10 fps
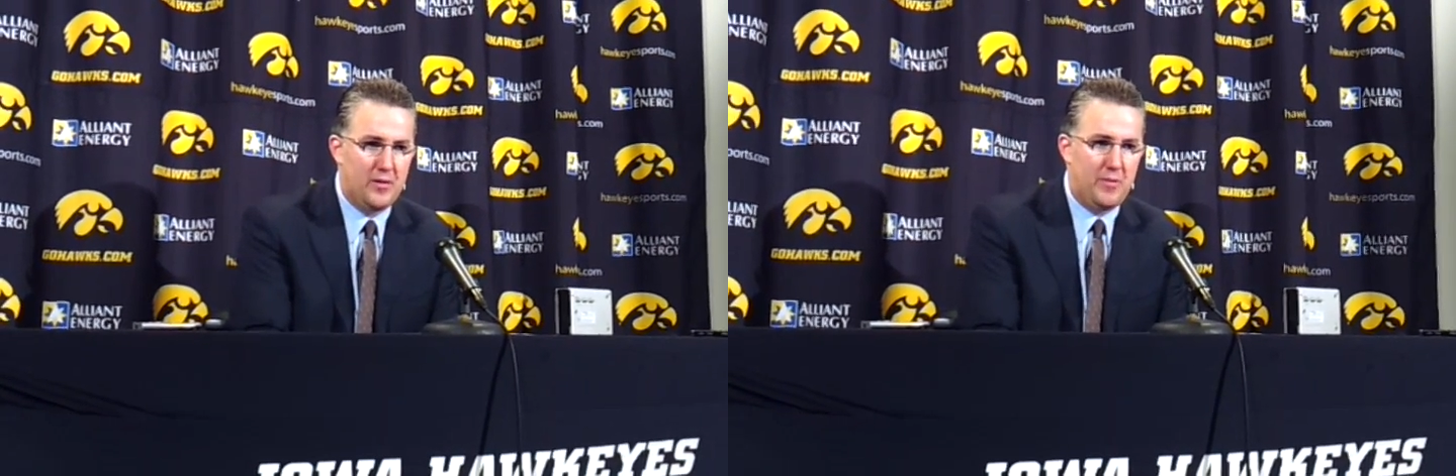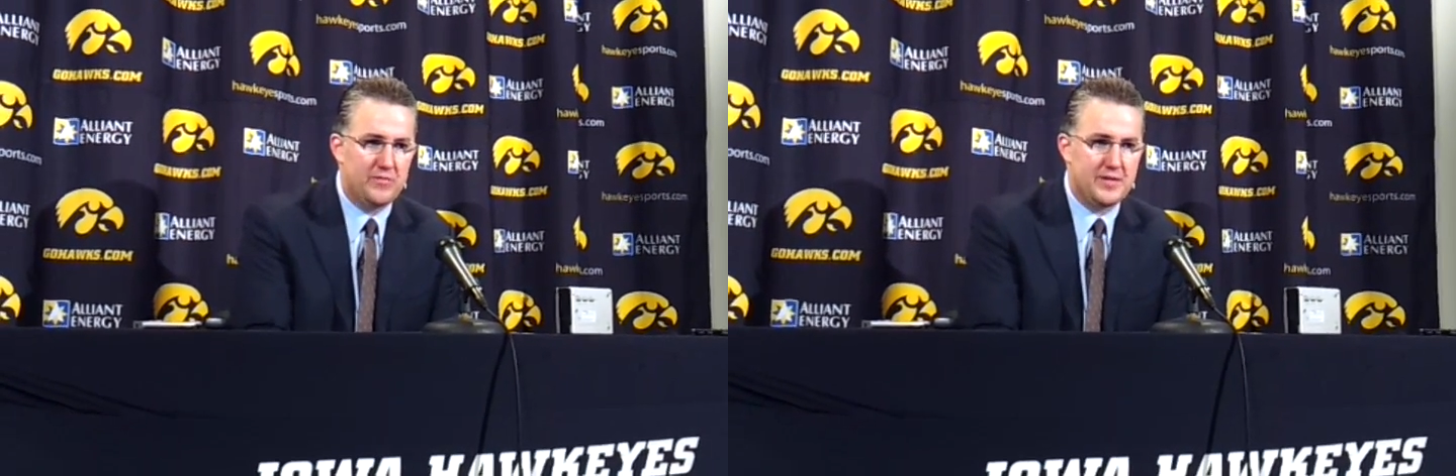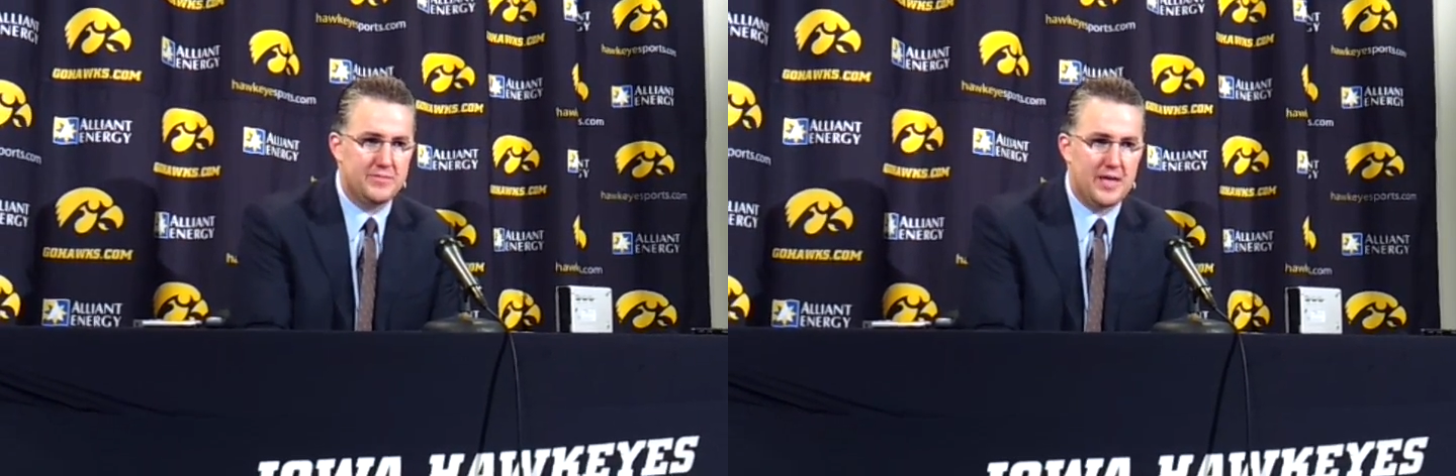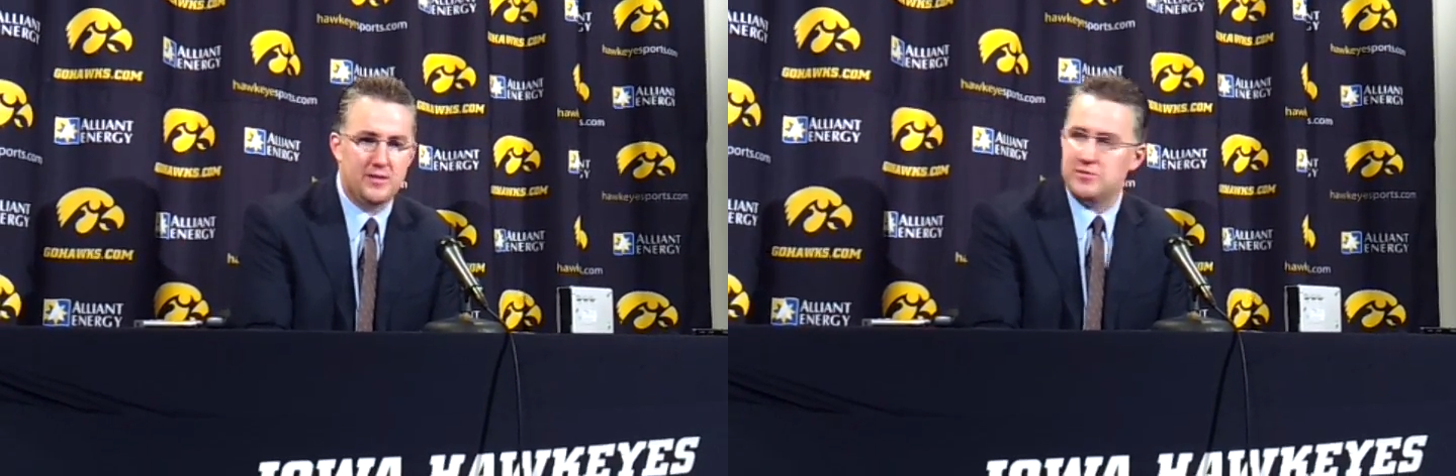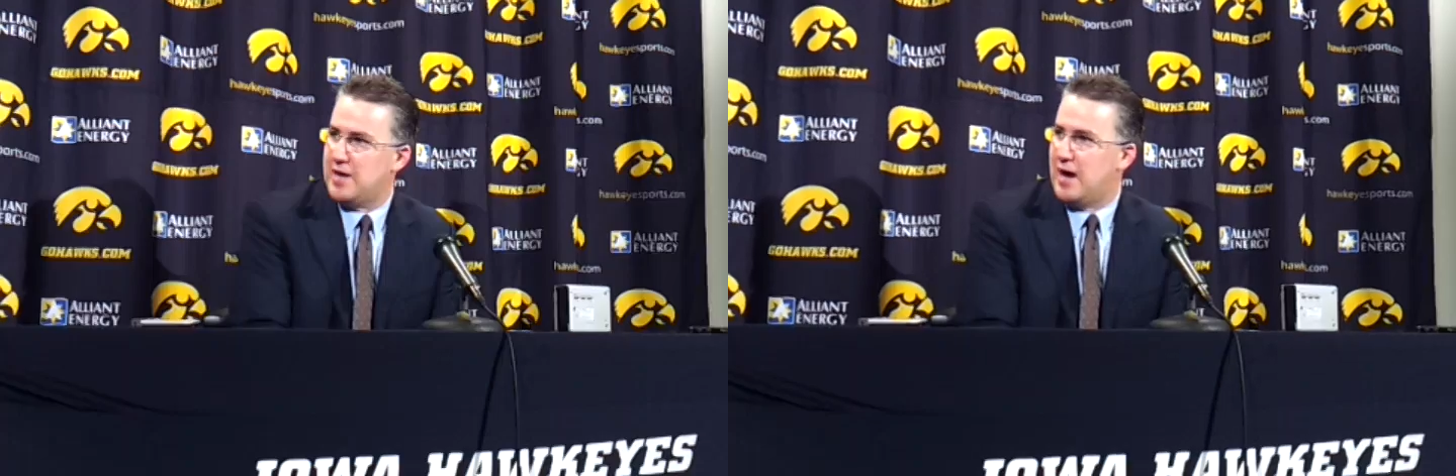both teams got
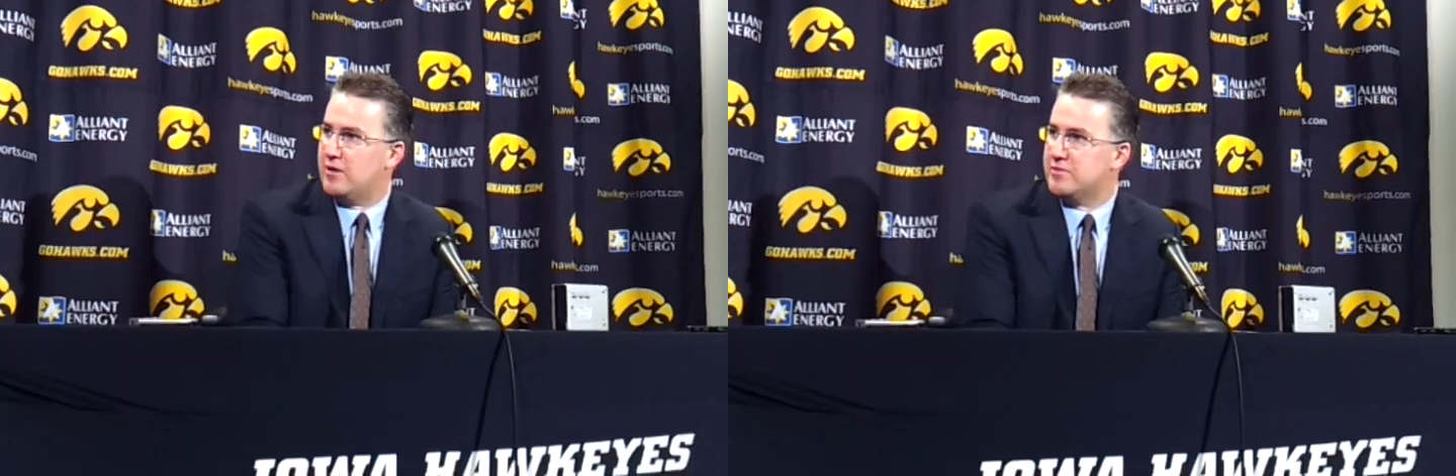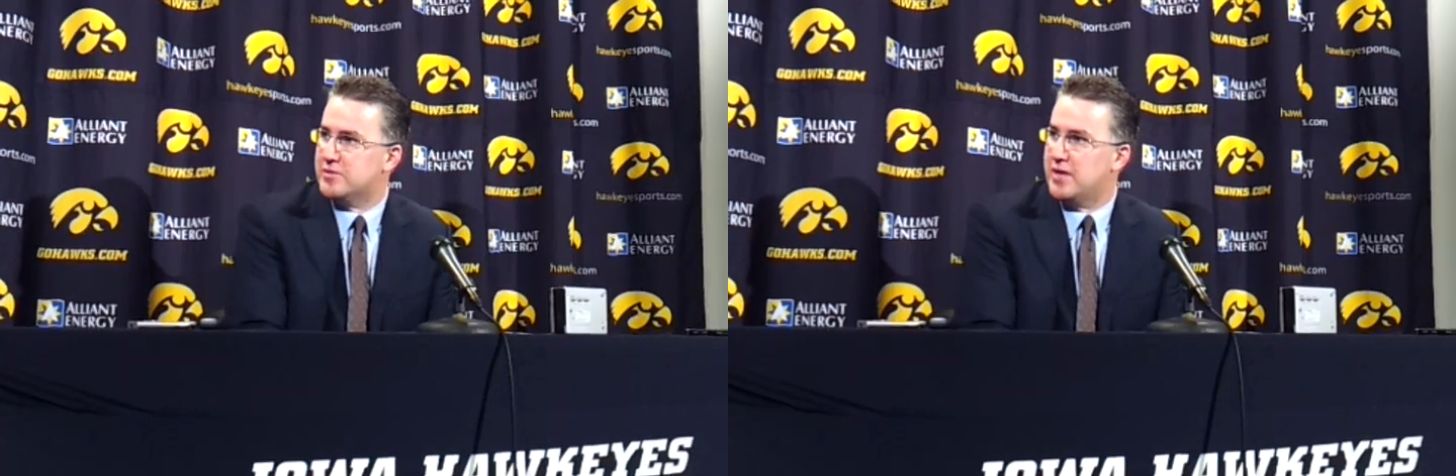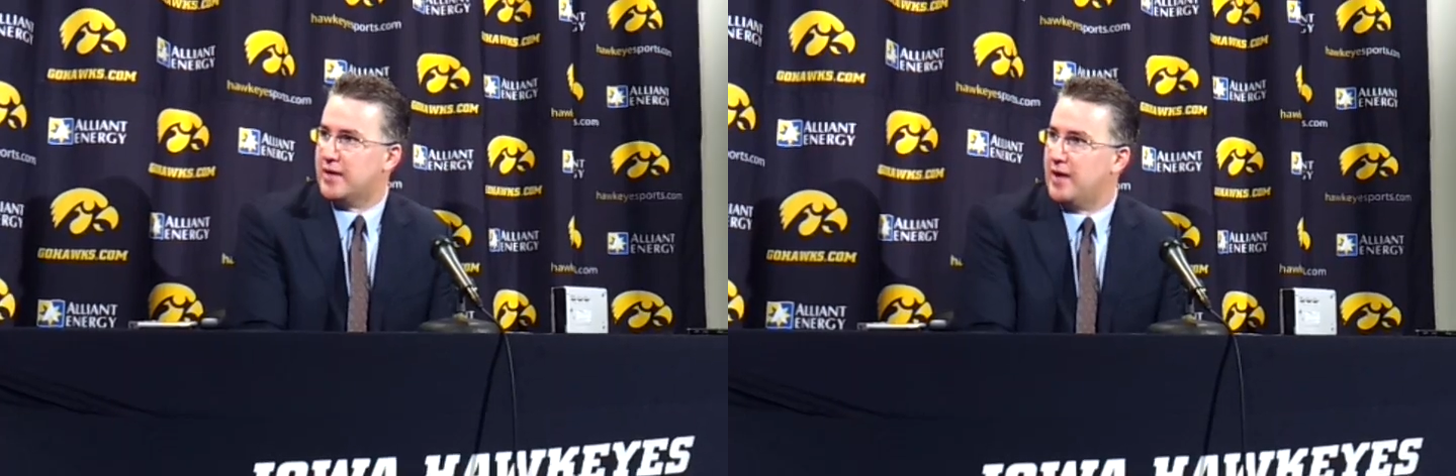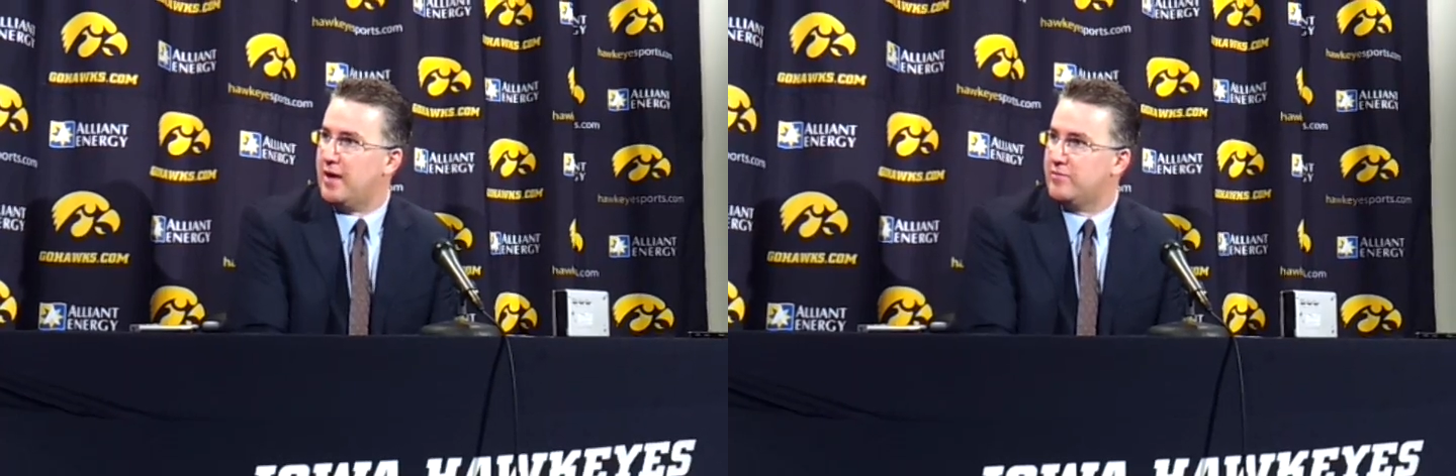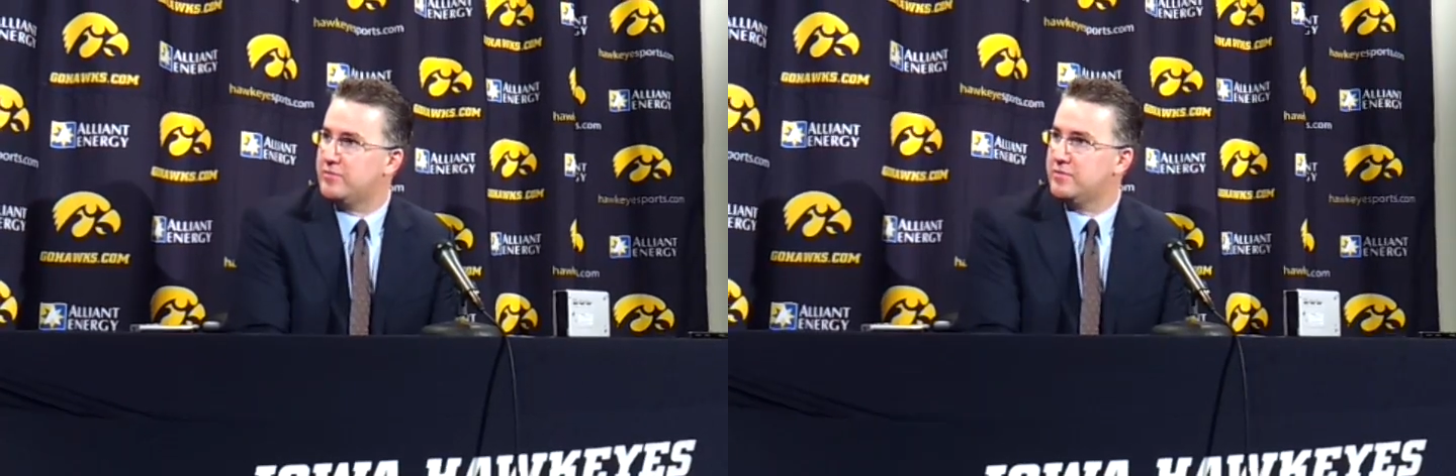a little tired in the second
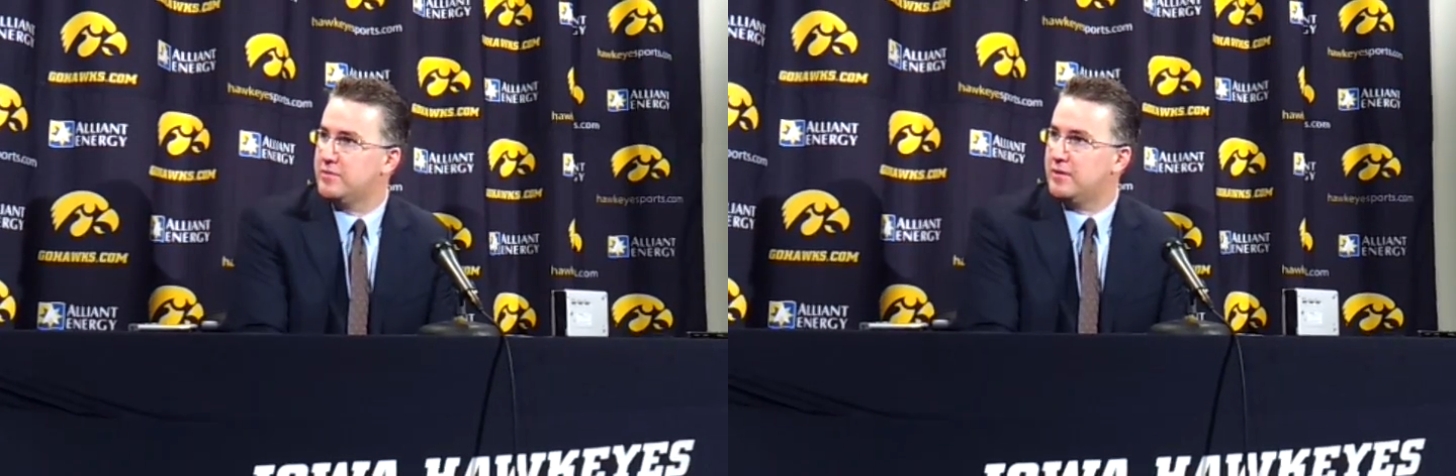half.